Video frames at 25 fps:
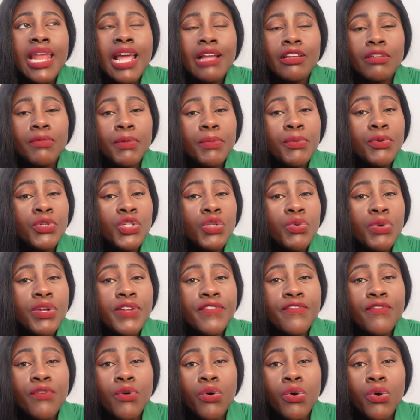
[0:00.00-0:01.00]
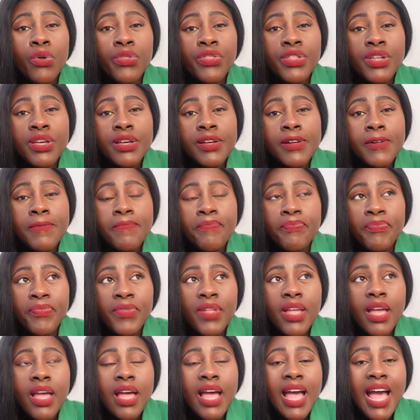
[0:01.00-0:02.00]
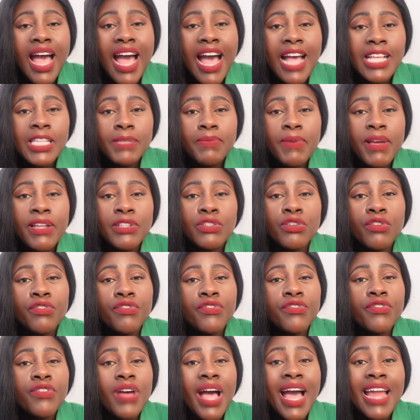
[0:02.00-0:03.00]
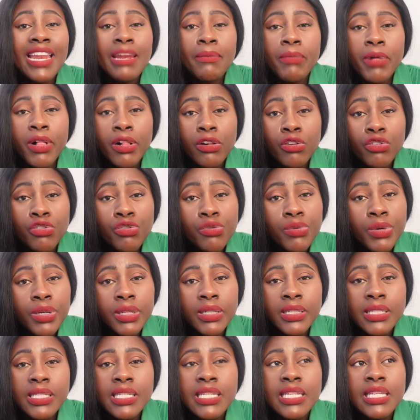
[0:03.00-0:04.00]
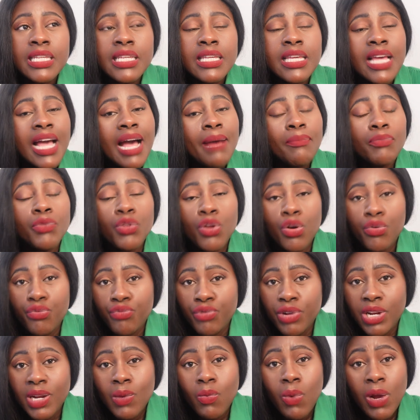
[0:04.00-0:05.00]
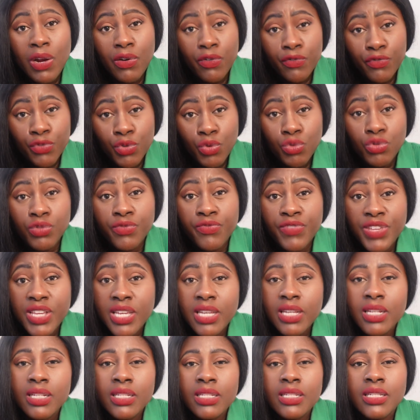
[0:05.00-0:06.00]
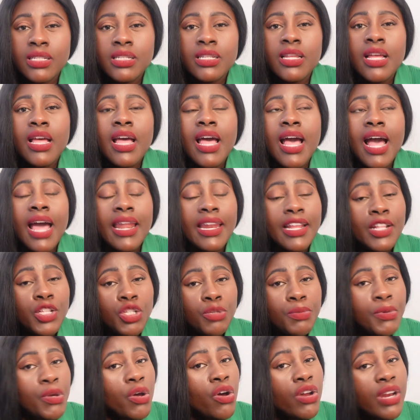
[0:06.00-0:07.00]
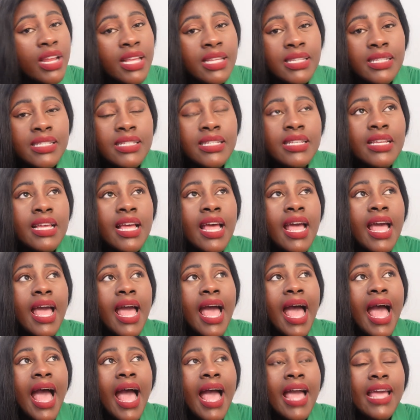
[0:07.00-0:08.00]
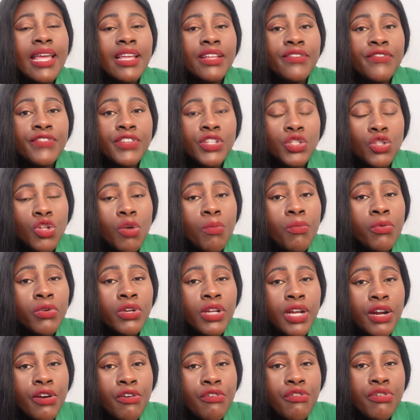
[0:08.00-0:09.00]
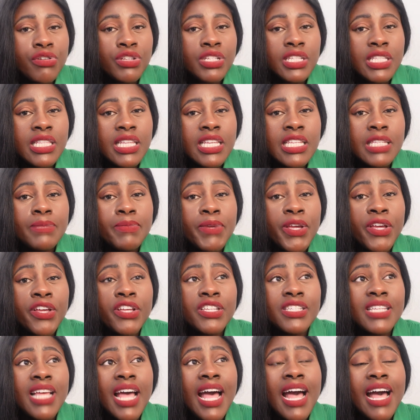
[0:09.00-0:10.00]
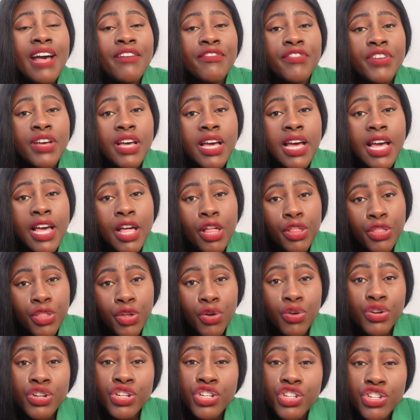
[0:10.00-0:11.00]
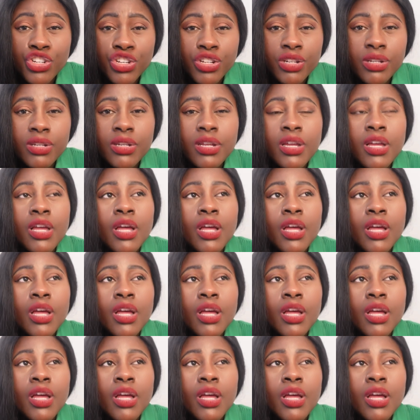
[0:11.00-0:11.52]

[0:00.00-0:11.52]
like people do it for the aspect of animal cruelty. I'm not really one of those vegans, I need to be honest. I stumbled across this because I have a health condition,